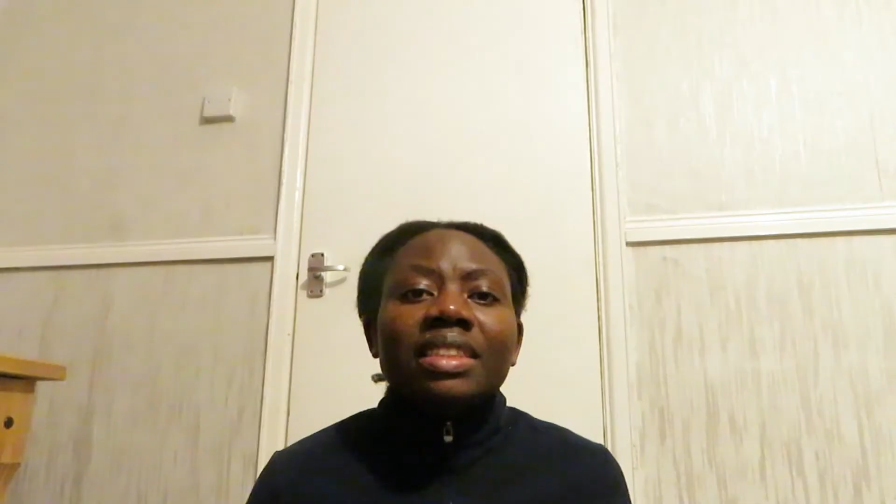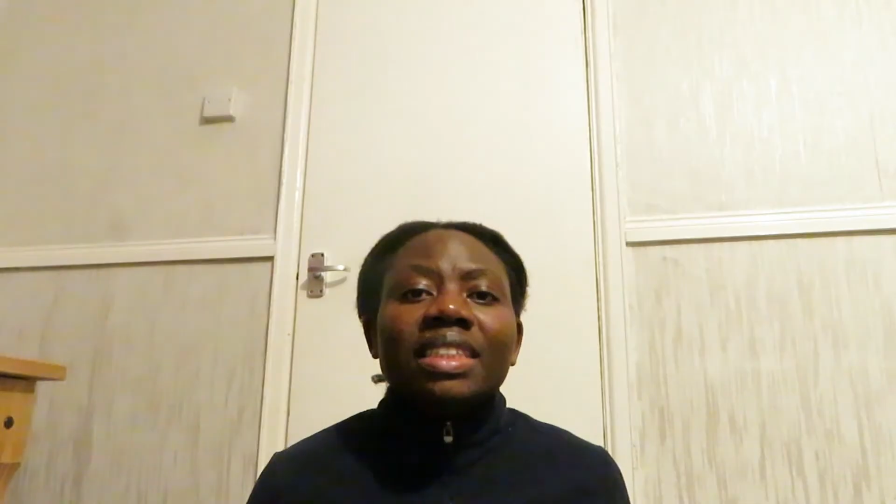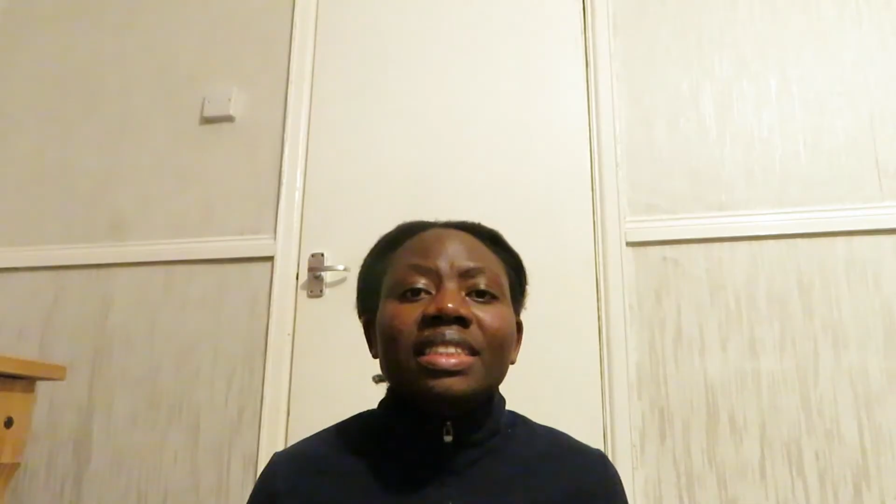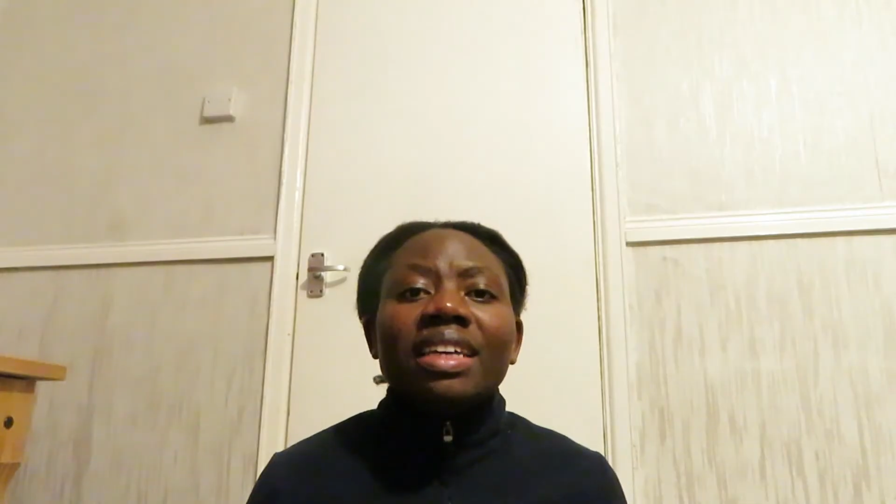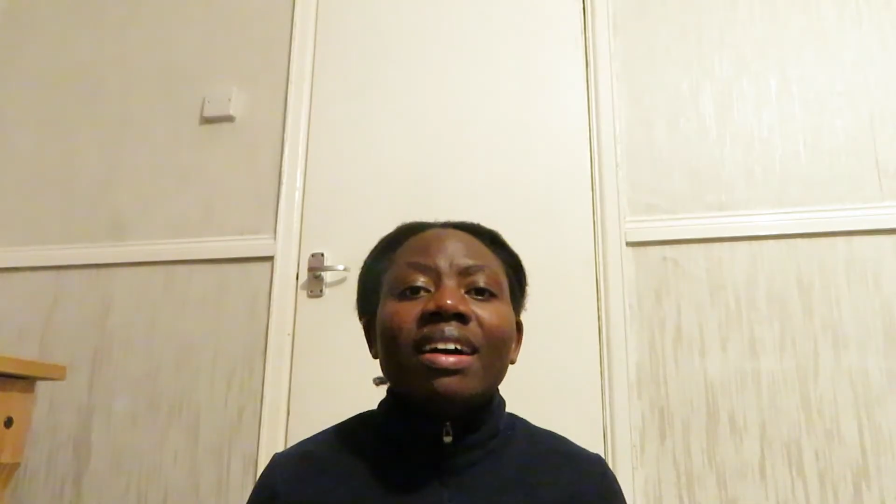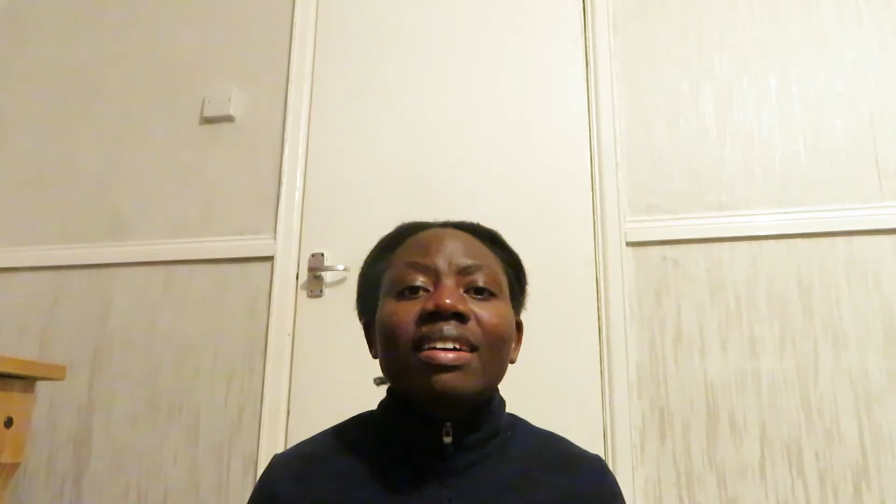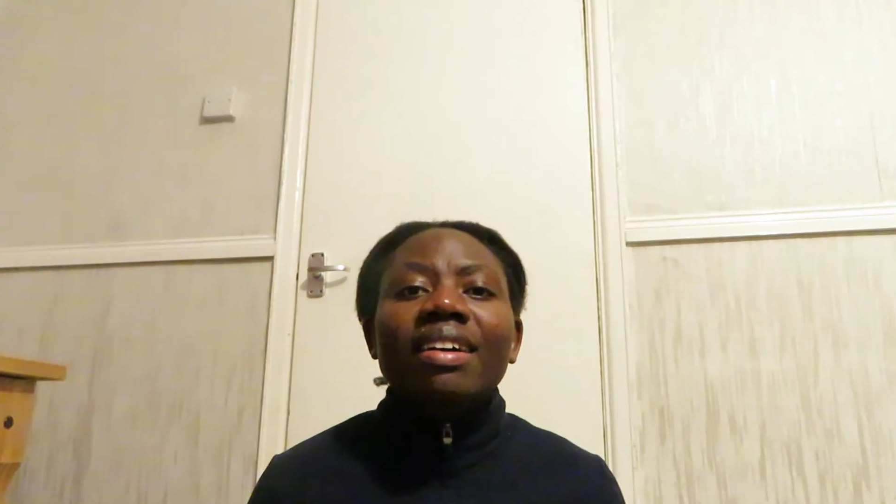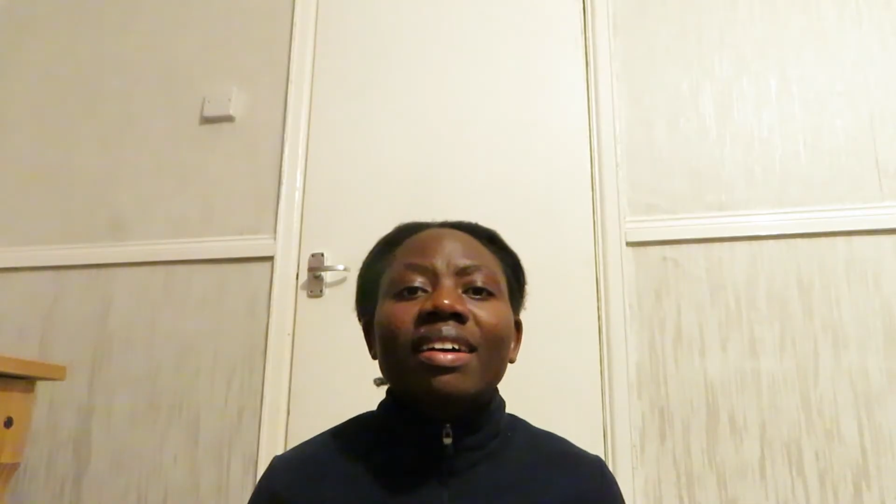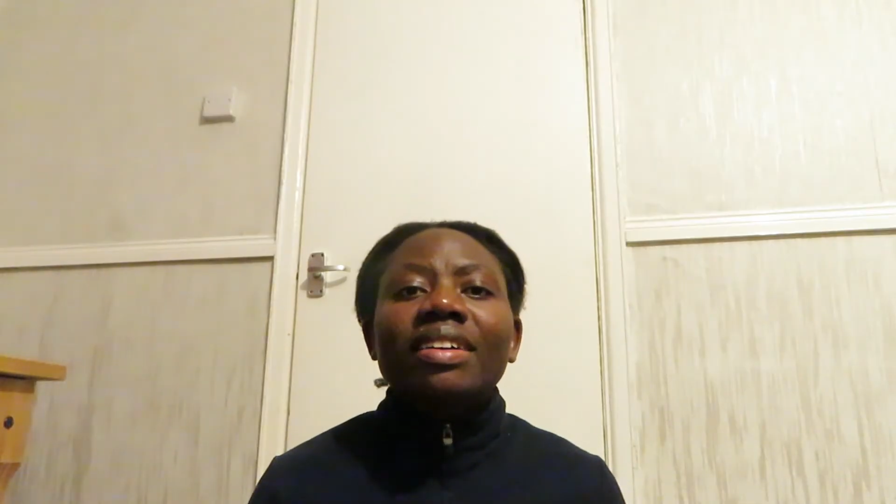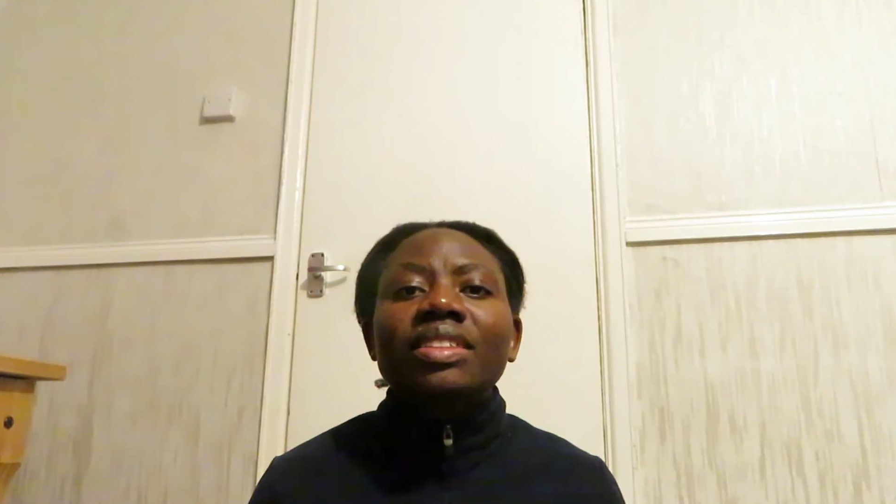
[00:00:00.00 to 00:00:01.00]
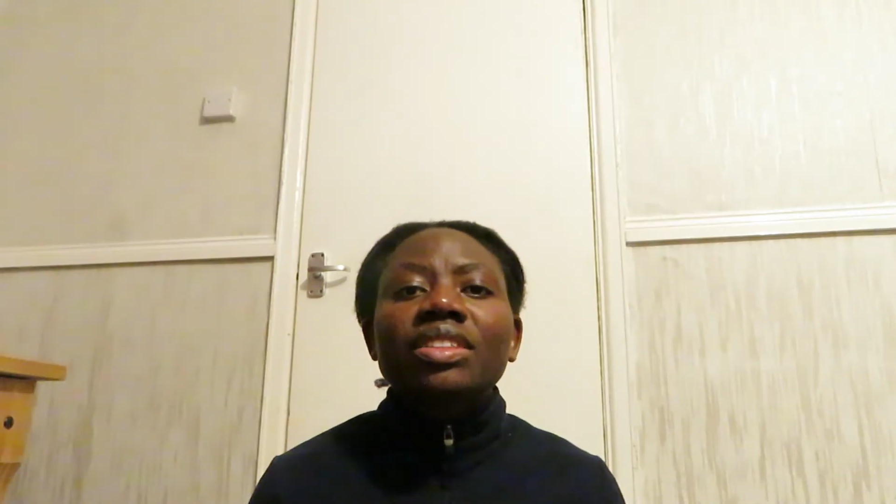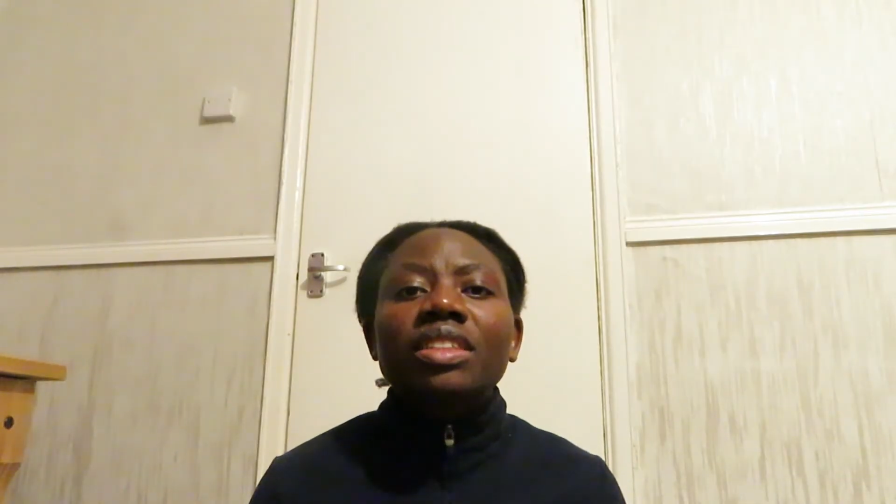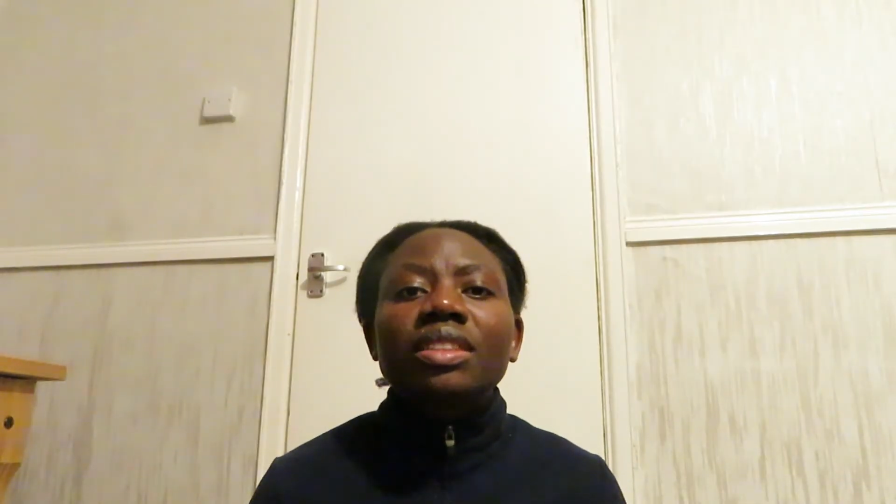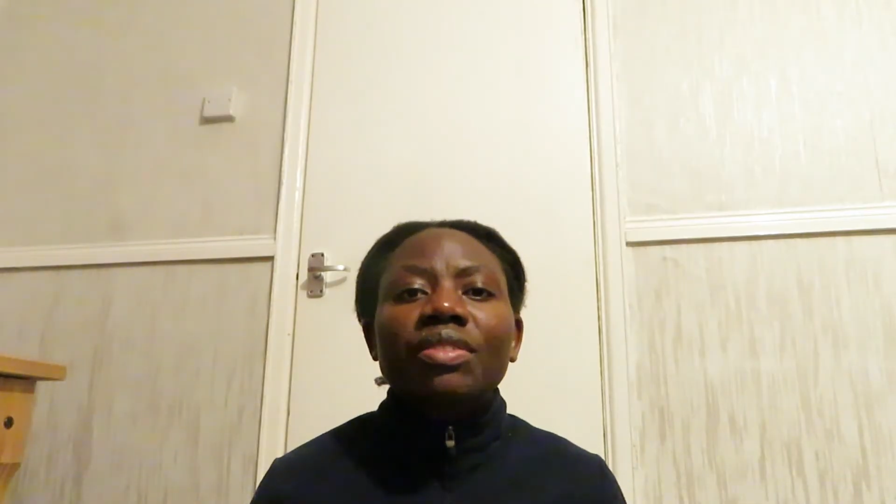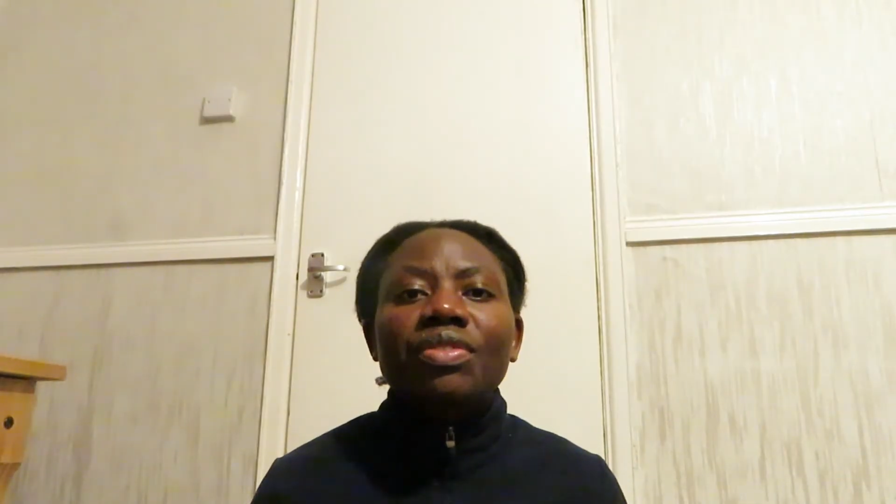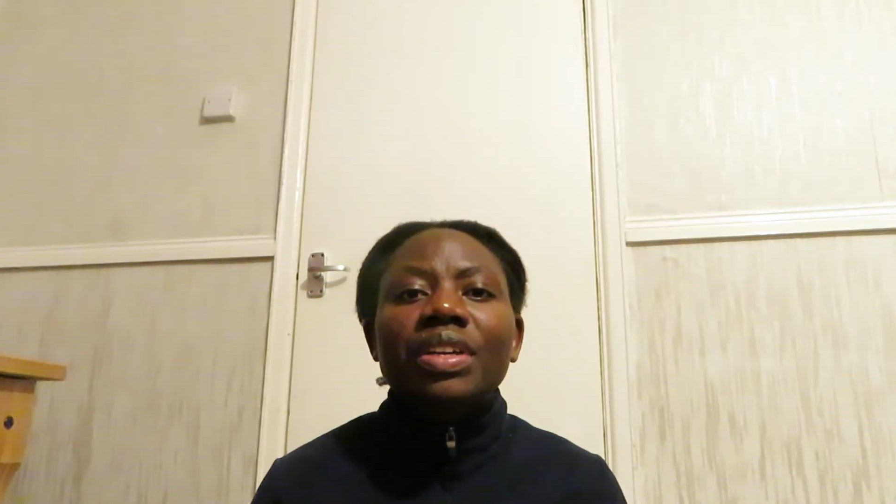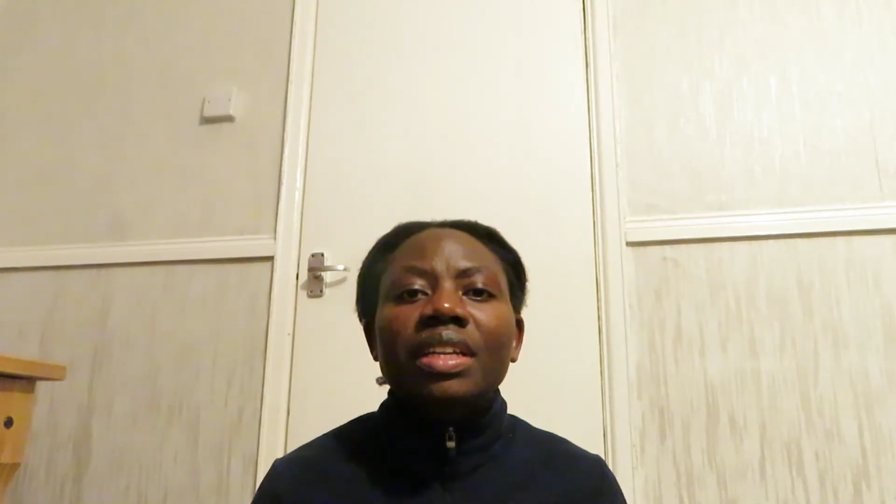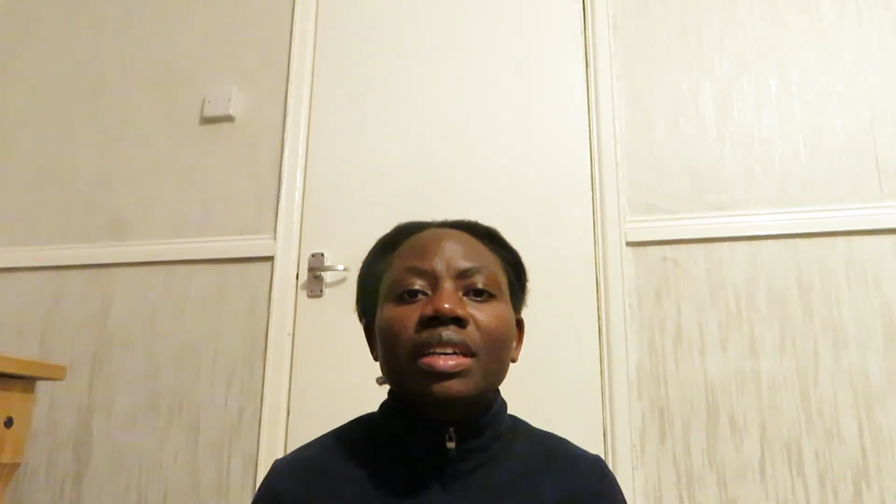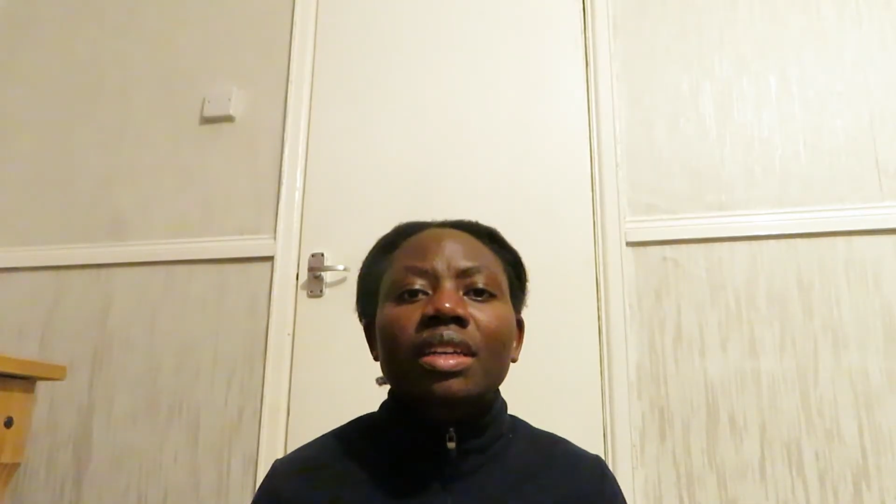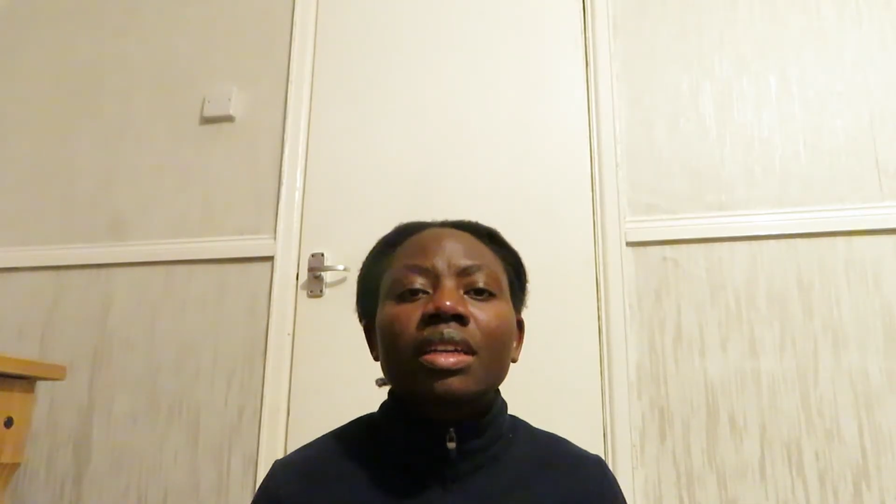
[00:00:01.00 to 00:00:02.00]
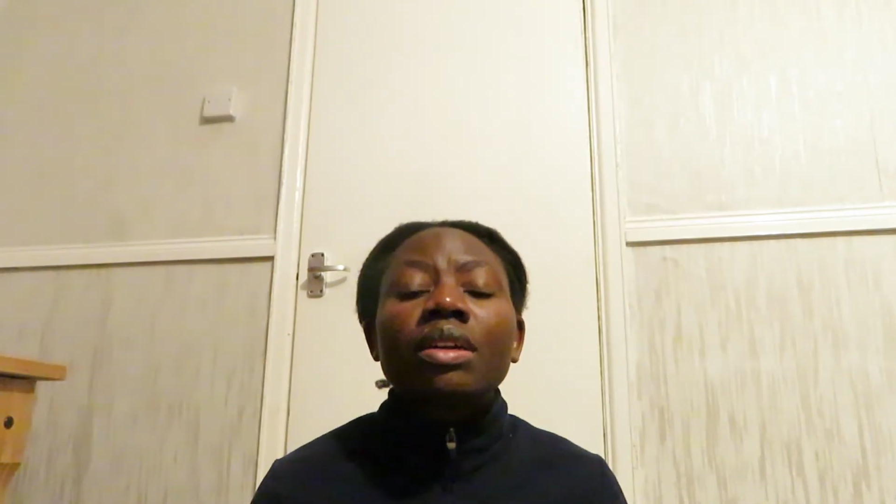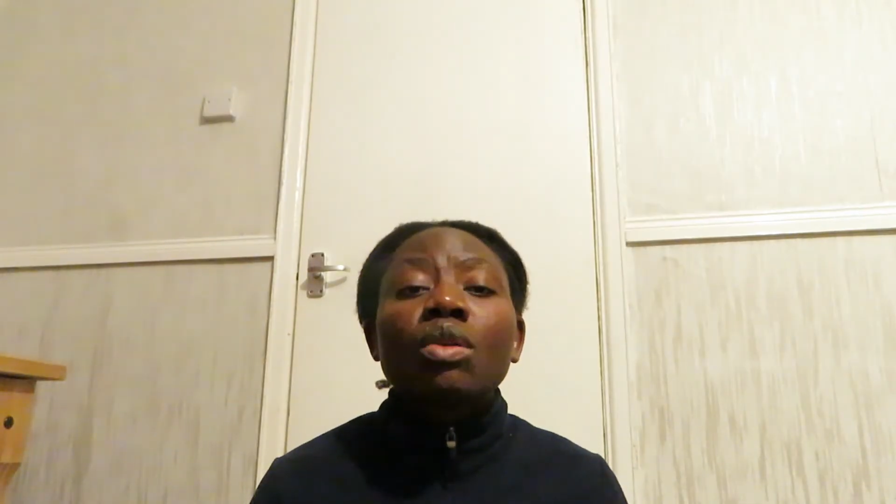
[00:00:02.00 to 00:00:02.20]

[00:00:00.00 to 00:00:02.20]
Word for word: Since anger is just a feeling,